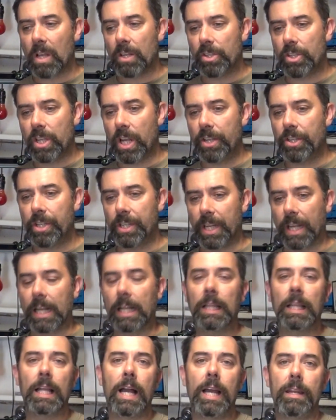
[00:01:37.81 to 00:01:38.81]
such a
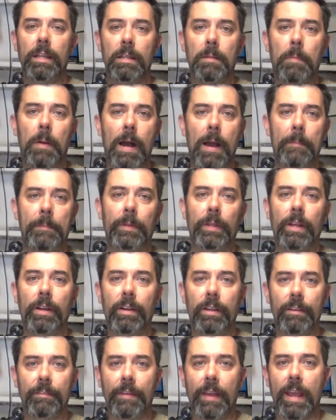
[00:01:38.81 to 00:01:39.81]
decline in the
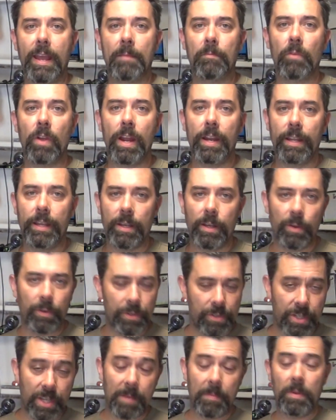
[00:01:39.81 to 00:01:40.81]
popularity of ham radio
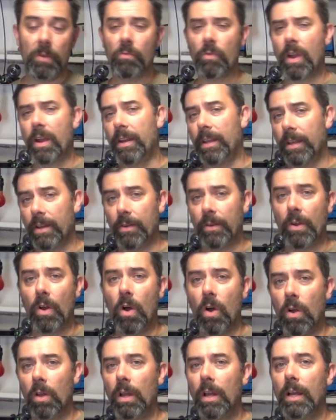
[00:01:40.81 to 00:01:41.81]
and CB radio and
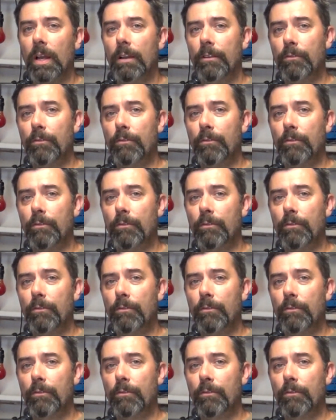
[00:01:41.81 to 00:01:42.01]
all